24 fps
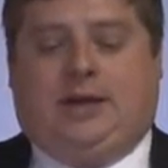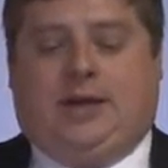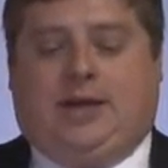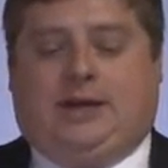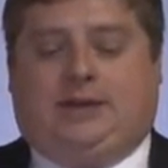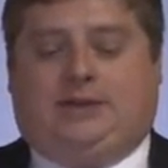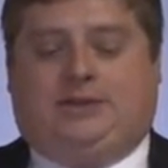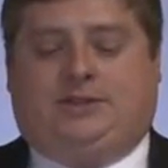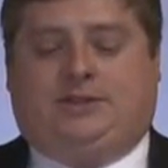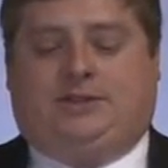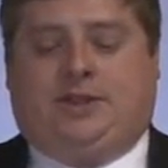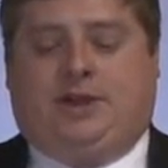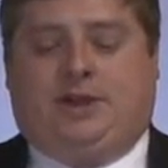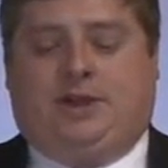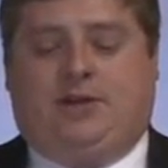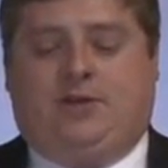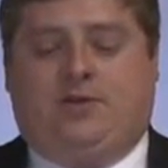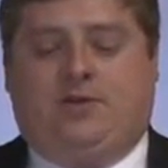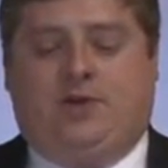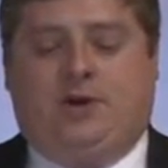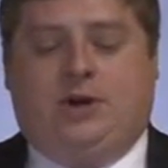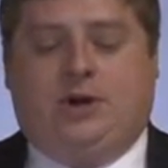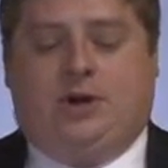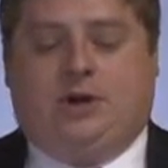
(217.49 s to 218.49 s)
And
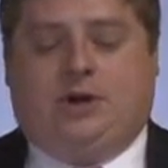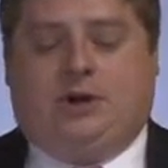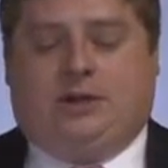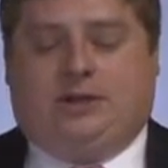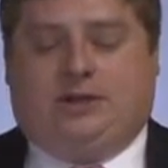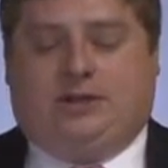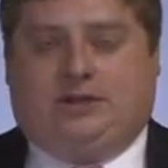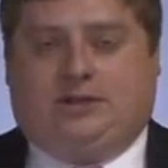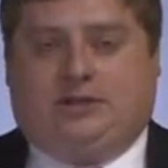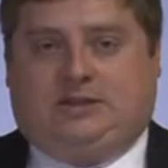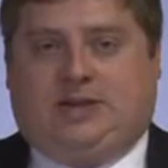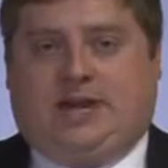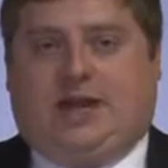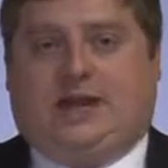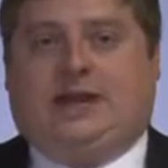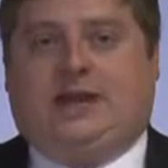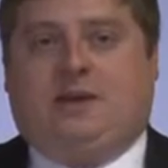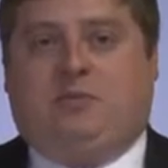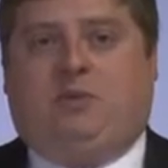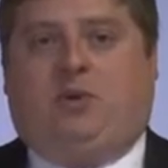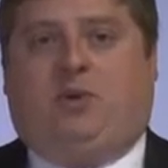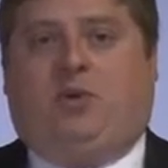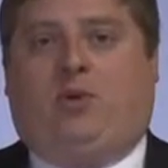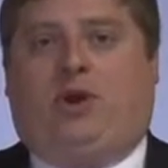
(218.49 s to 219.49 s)
so the
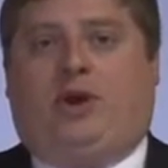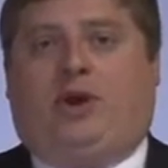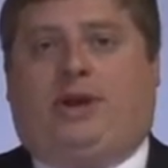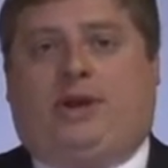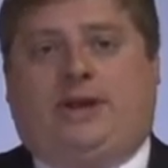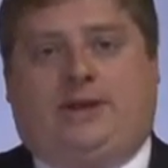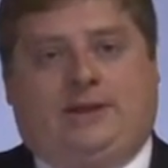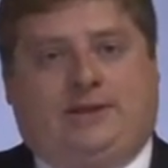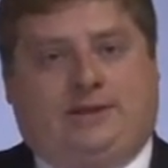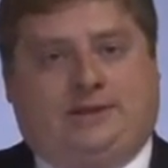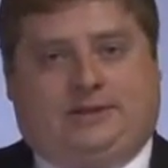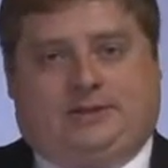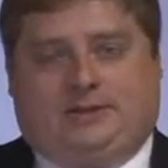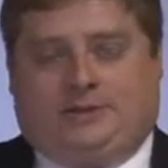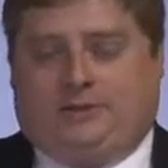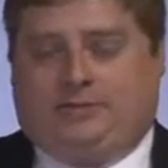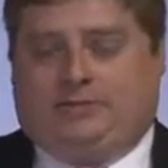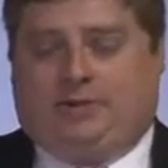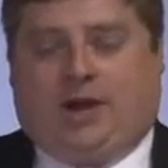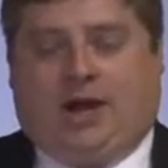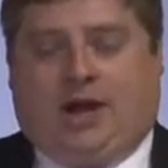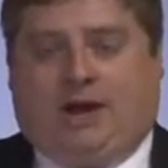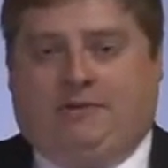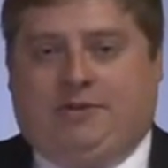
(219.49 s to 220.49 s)
second point, and this is
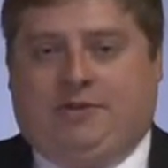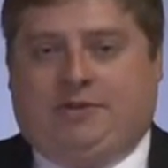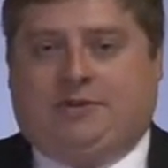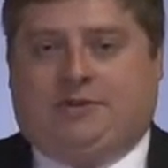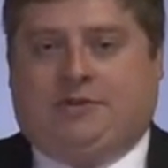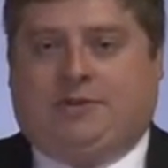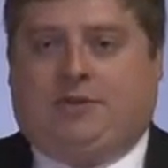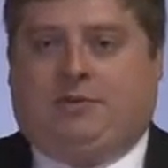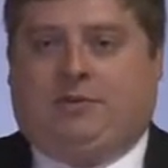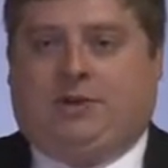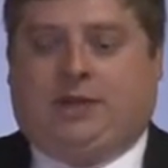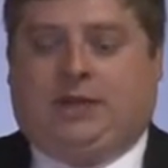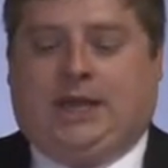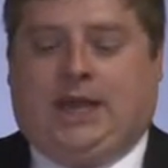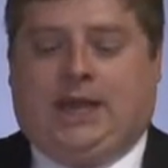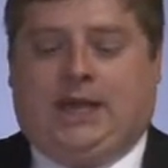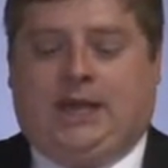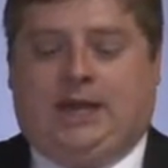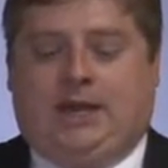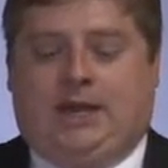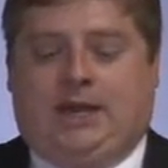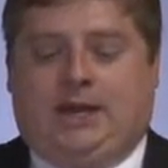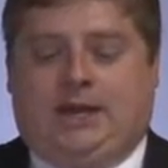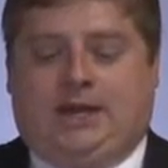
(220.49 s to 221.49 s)
obviously
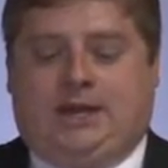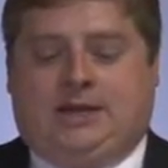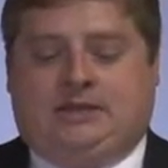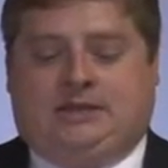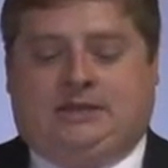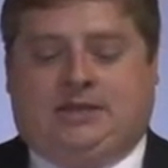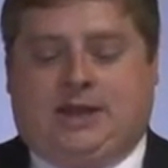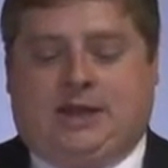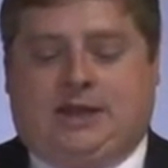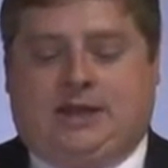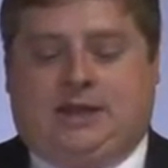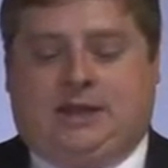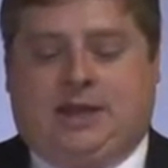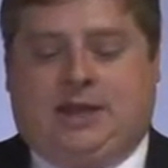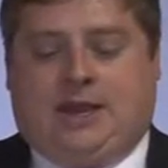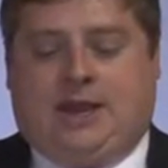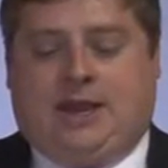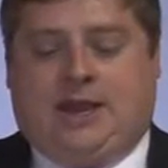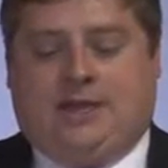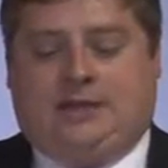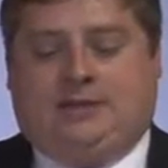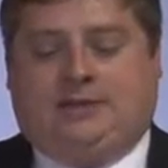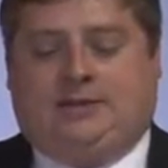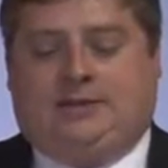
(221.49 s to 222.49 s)
related, is that the
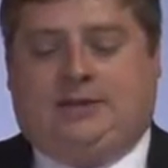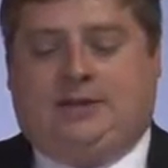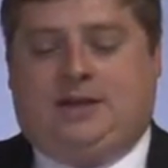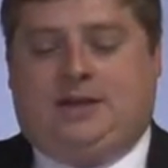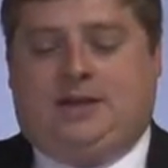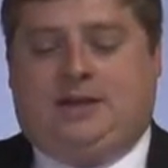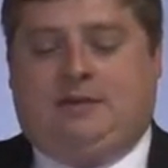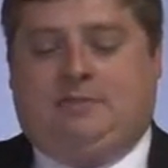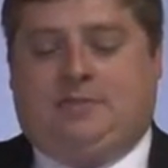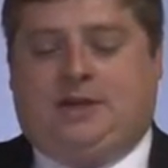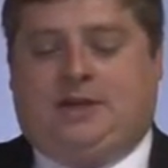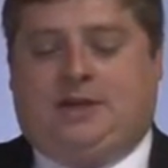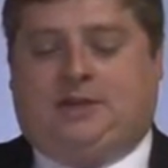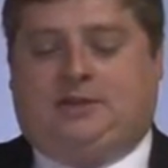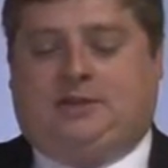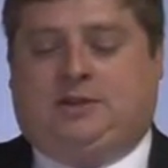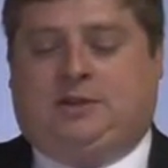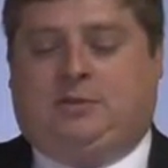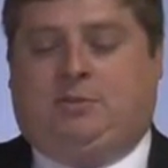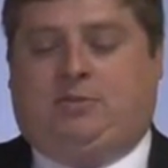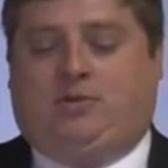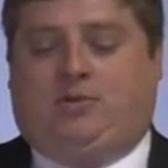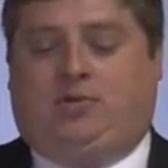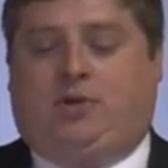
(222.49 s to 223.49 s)
case theme is
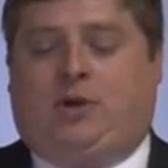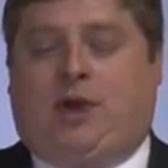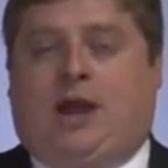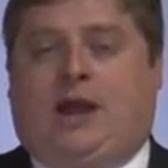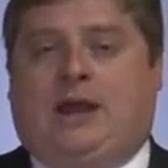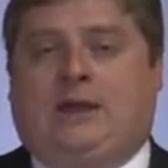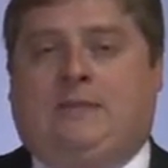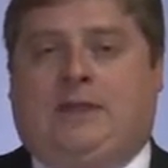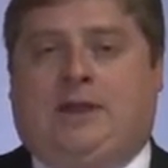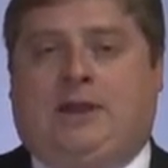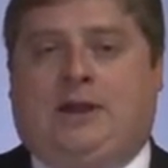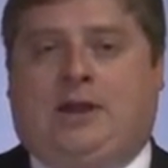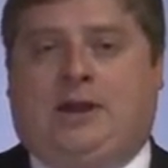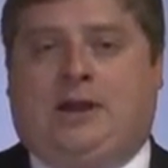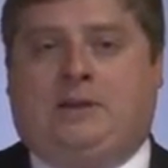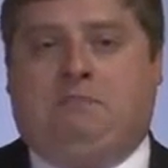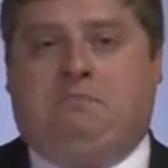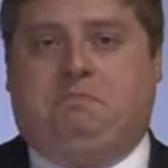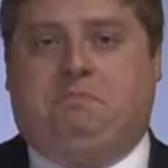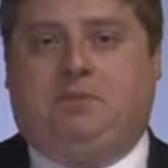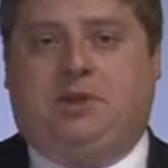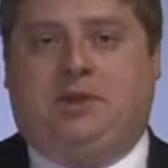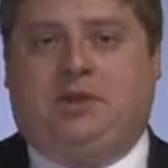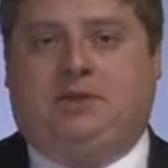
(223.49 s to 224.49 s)
the primary
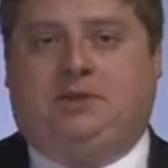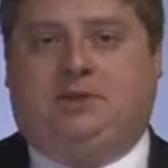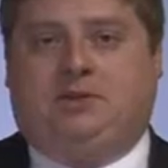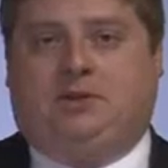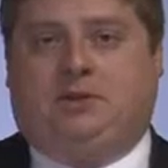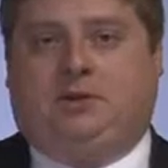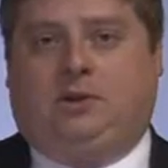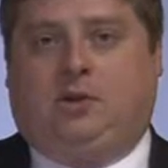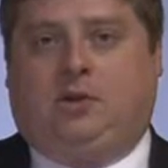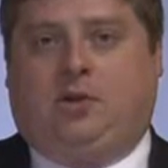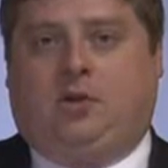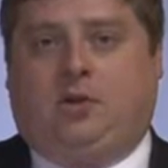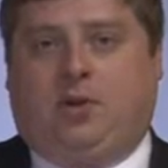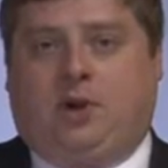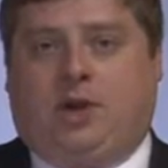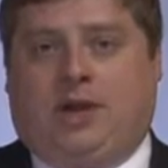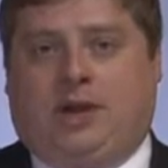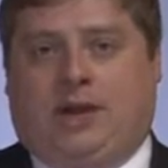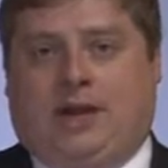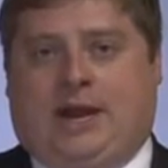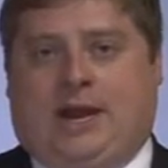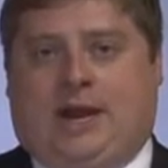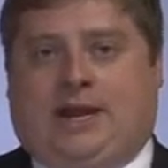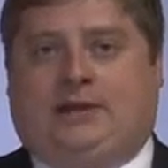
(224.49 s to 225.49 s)
mental
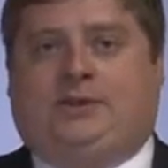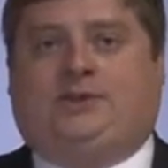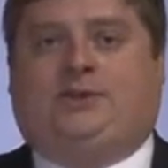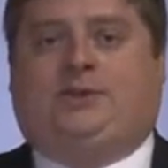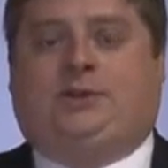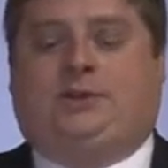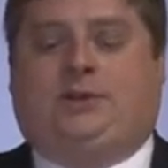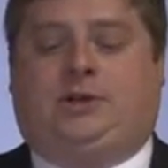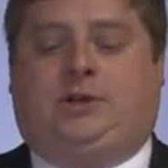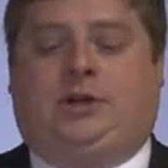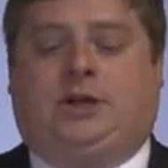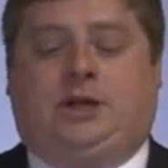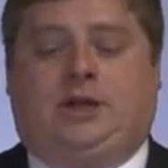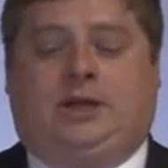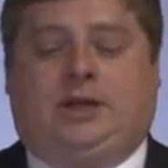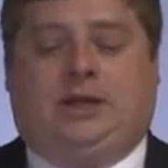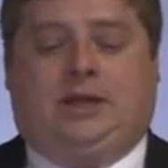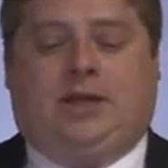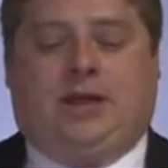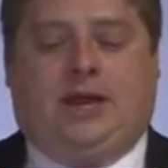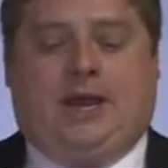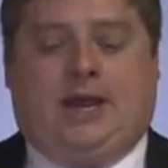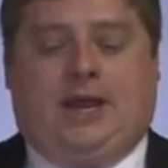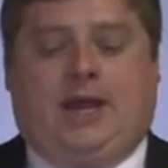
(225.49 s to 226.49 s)
organizer
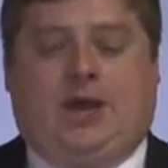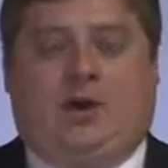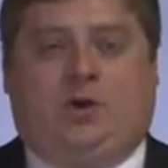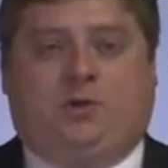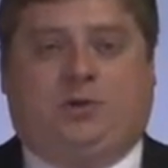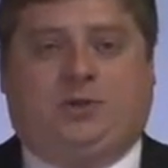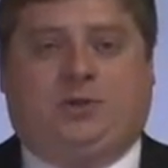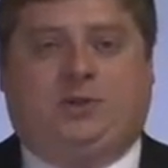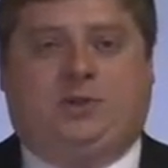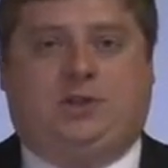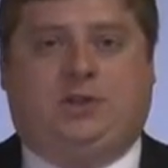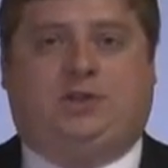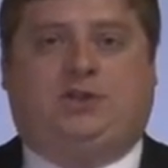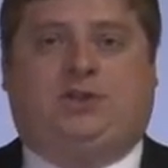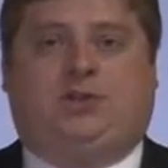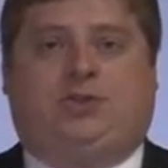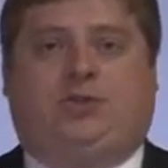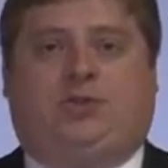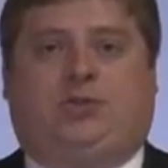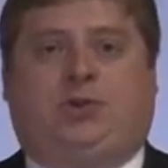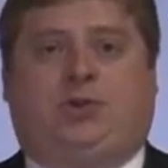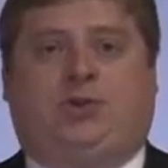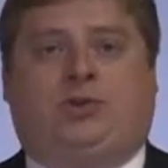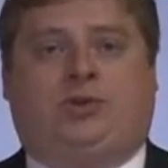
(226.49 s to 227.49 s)
that helps the
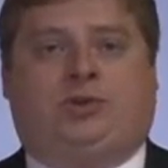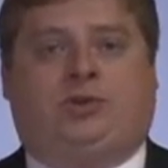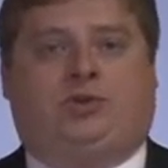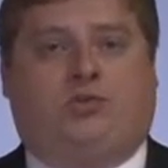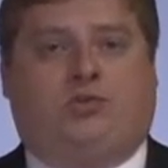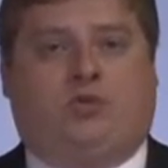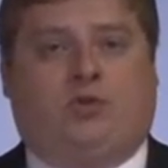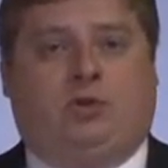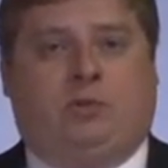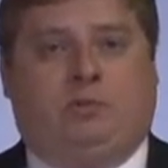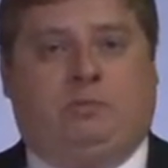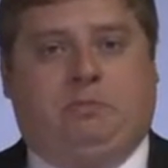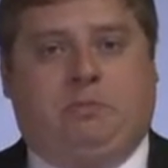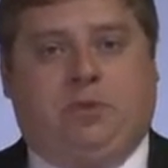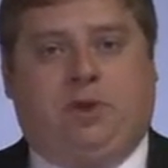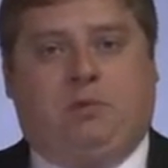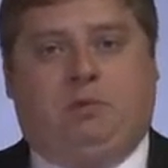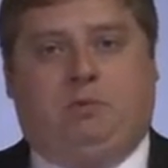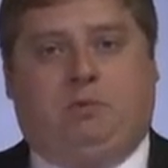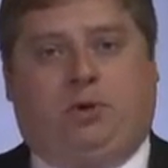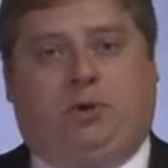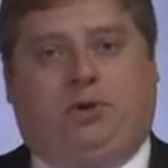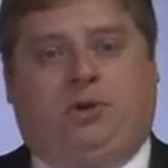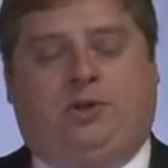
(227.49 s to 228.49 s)
jurors
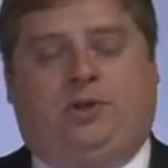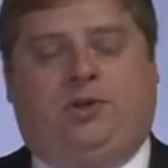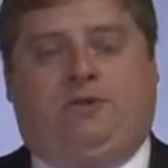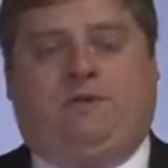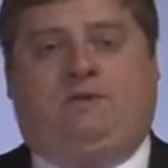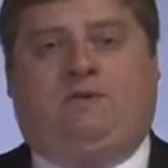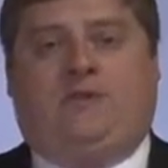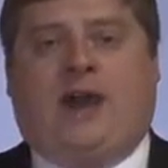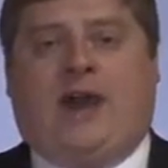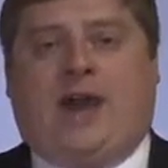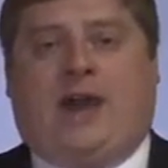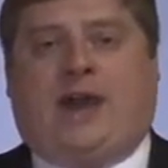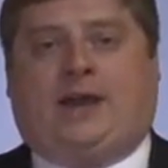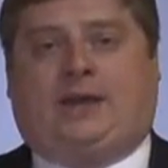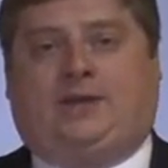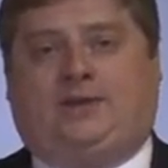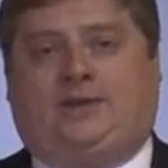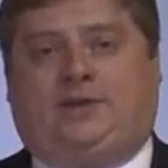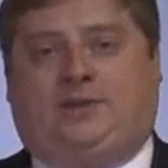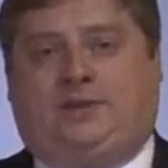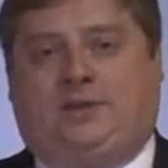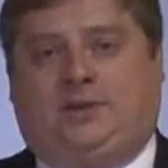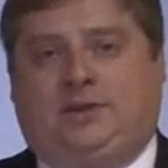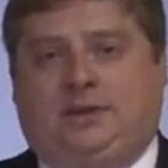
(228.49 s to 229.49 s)
remember the
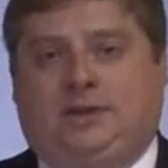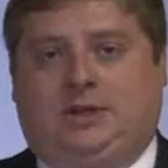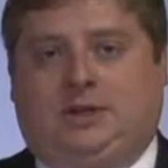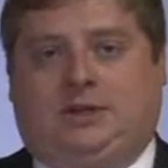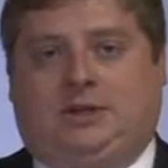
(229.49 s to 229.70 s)
facts.